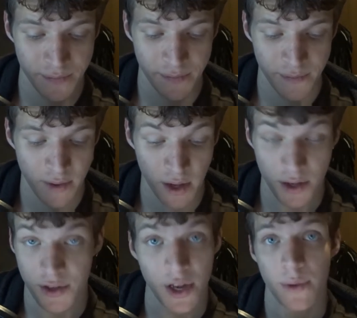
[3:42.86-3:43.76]
You
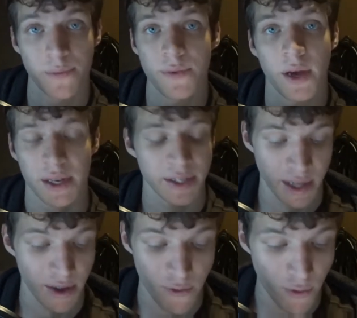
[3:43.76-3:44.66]
don't. I can tell you that
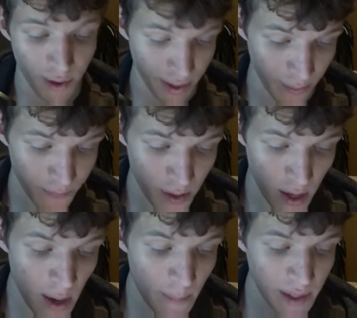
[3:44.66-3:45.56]
right now. But
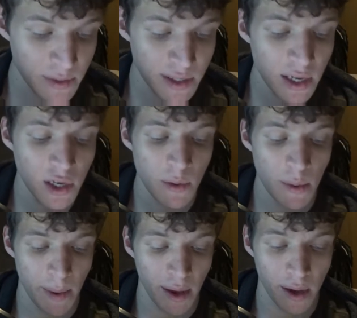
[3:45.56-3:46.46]
I'm still a human
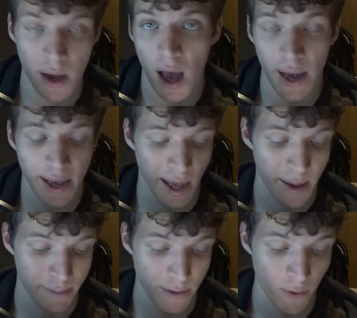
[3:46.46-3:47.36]
being. I can be
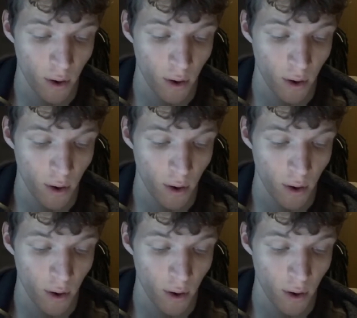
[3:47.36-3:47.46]
wrong.